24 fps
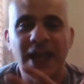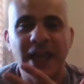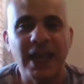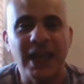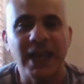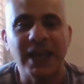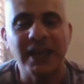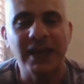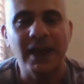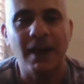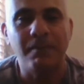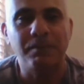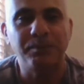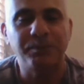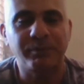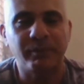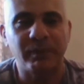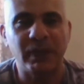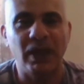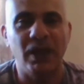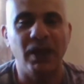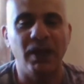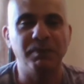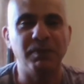in
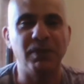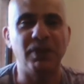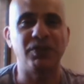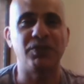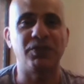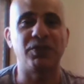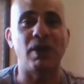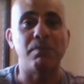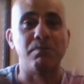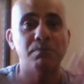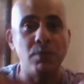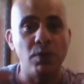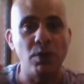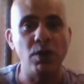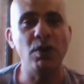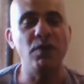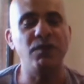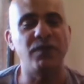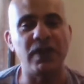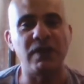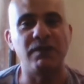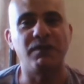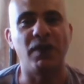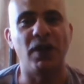the
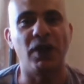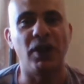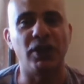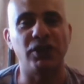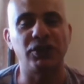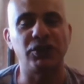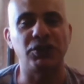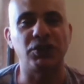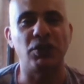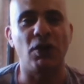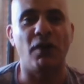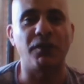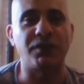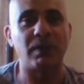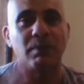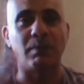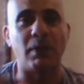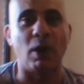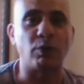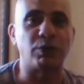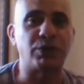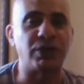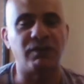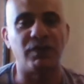movie verse of the
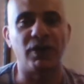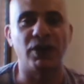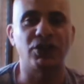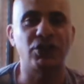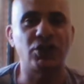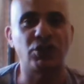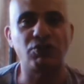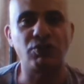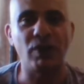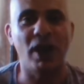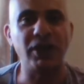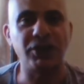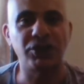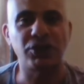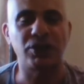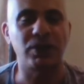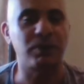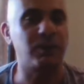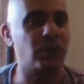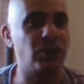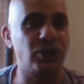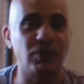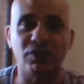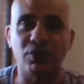multiverse strategy,
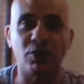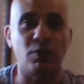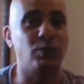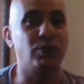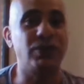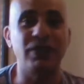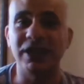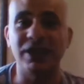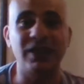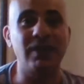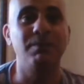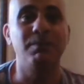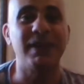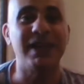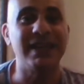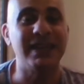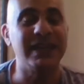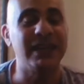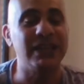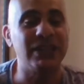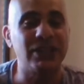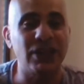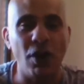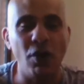because of course he can be in
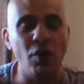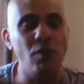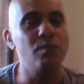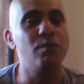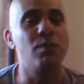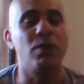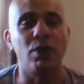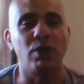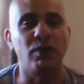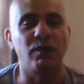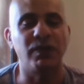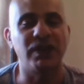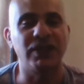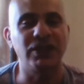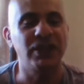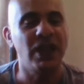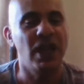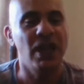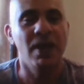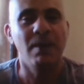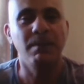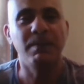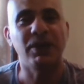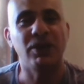his own movies
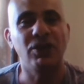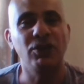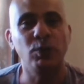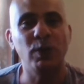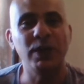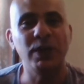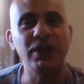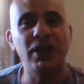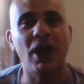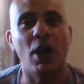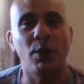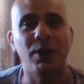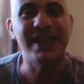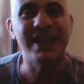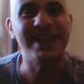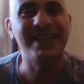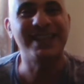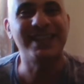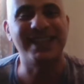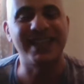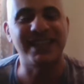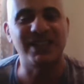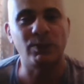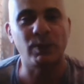because we know
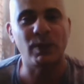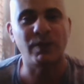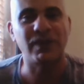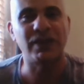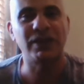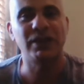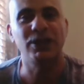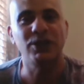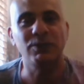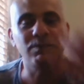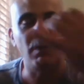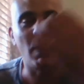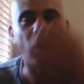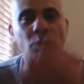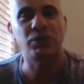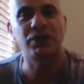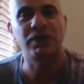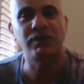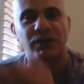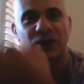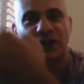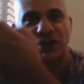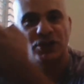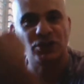exists within this
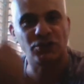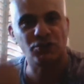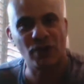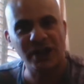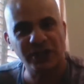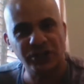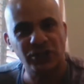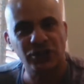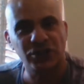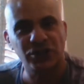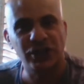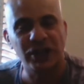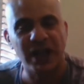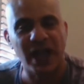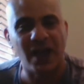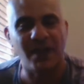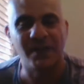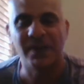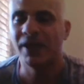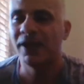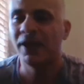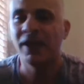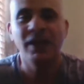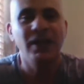multiverse strategy now.
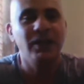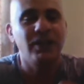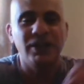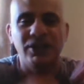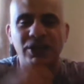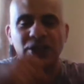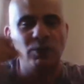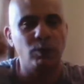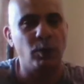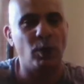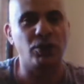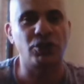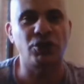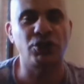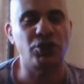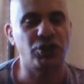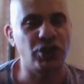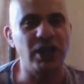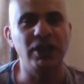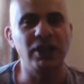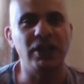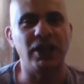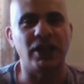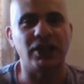This is what's
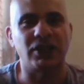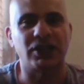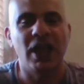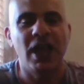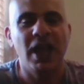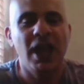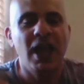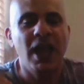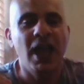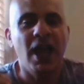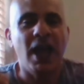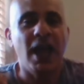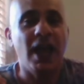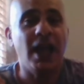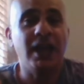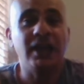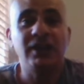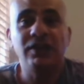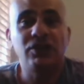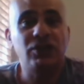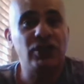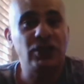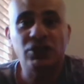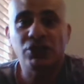genius.
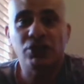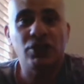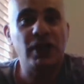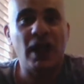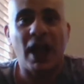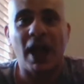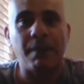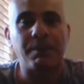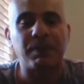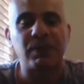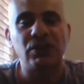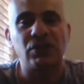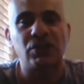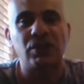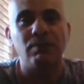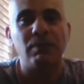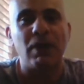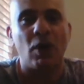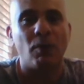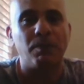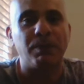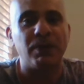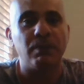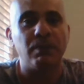And this could happen to
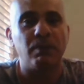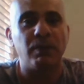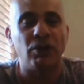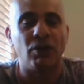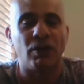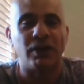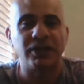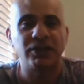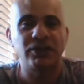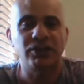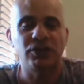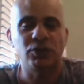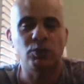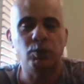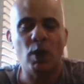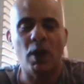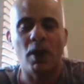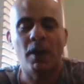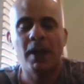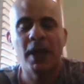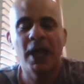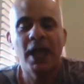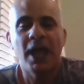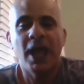Mel Benoist as
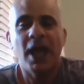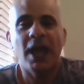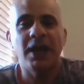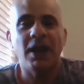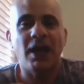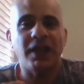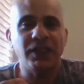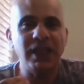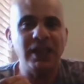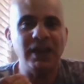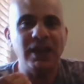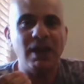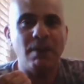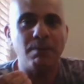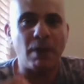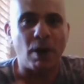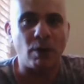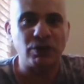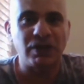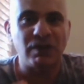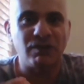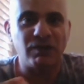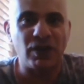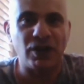well. And I think the
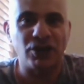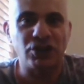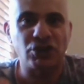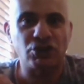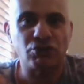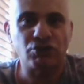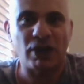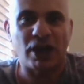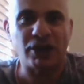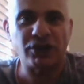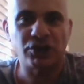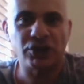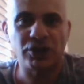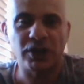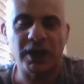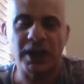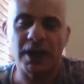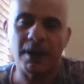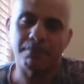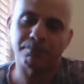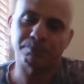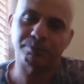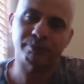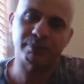multiverse
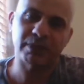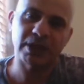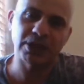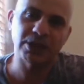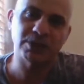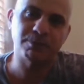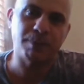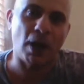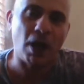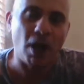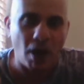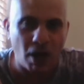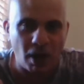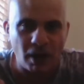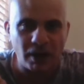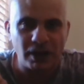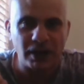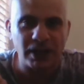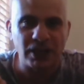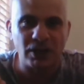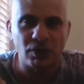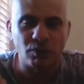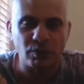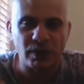strategy is
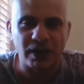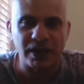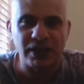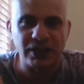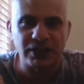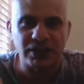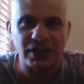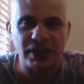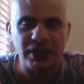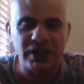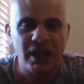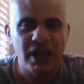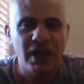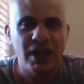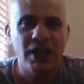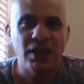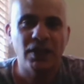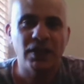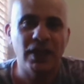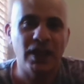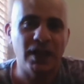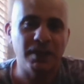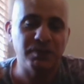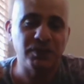partly the reason
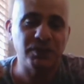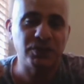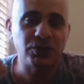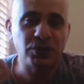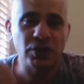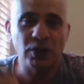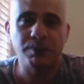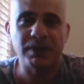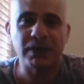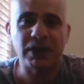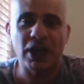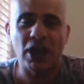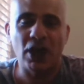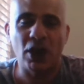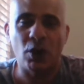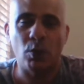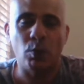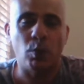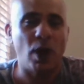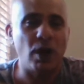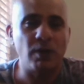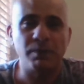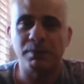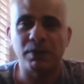
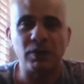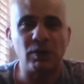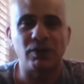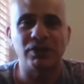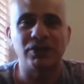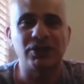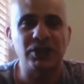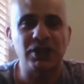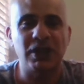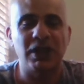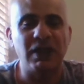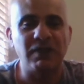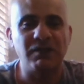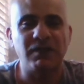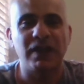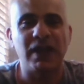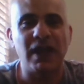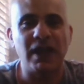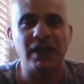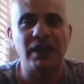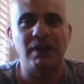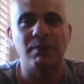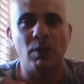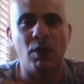Supergirl won't be on TV
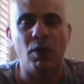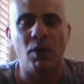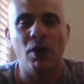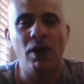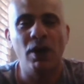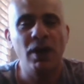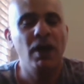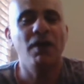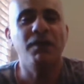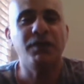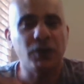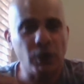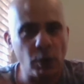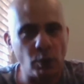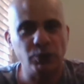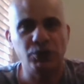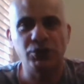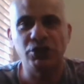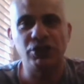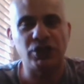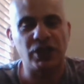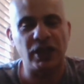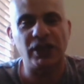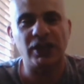anymore. Of course
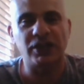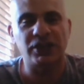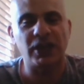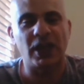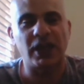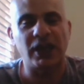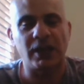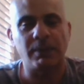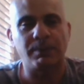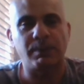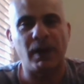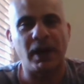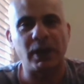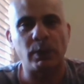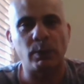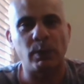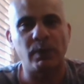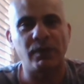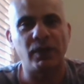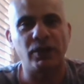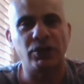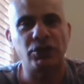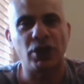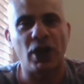she's going to take a break
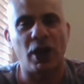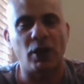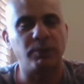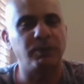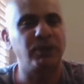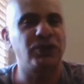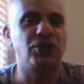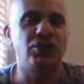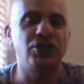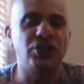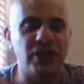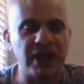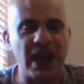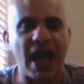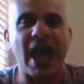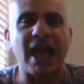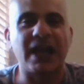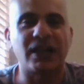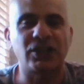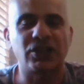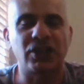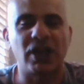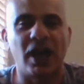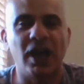with her child, but she's an
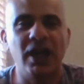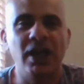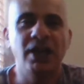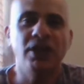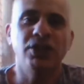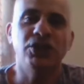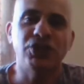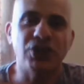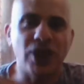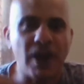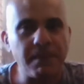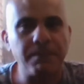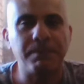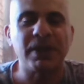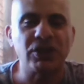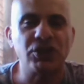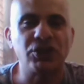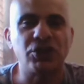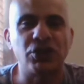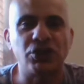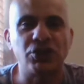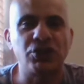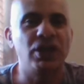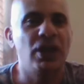actor. She's
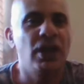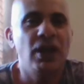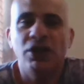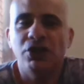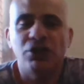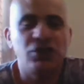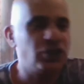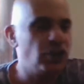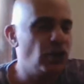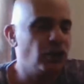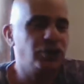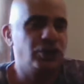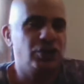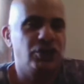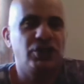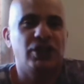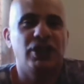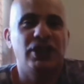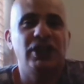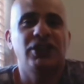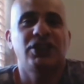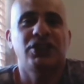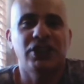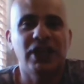ambitious. She's not just
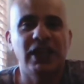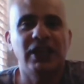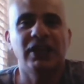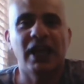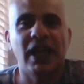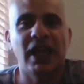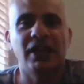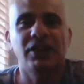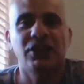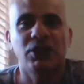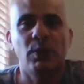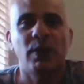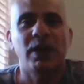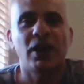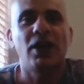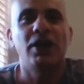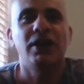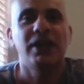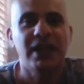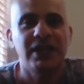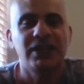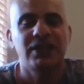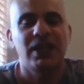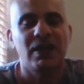going to sit there doing her
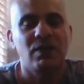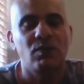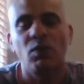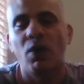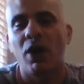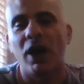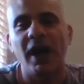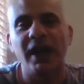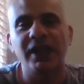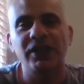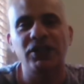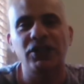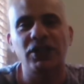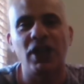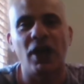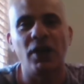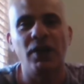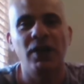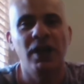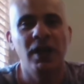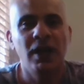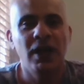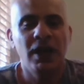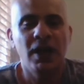knitting, right?
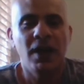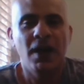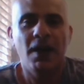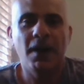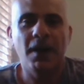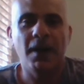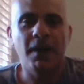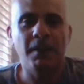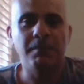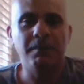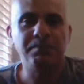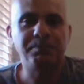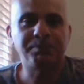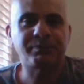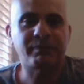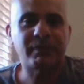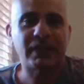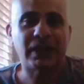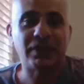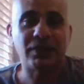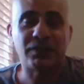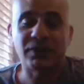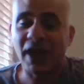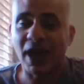So
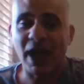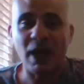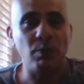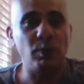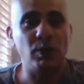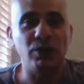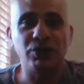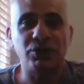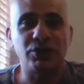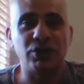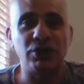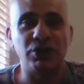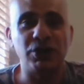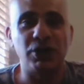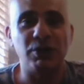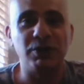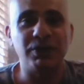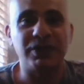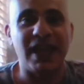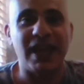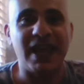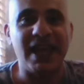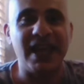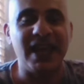that was the news
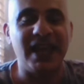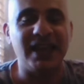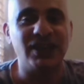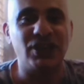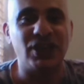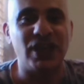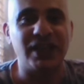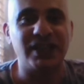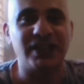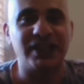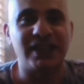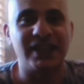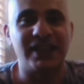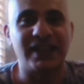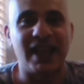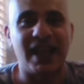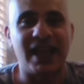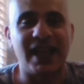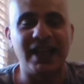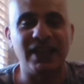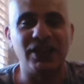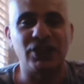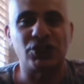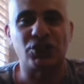that hit us
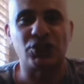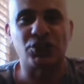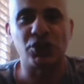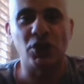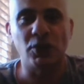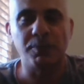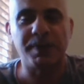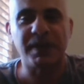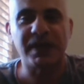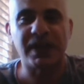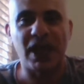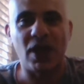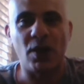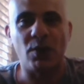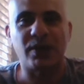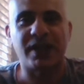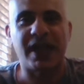yesterday. Supergirl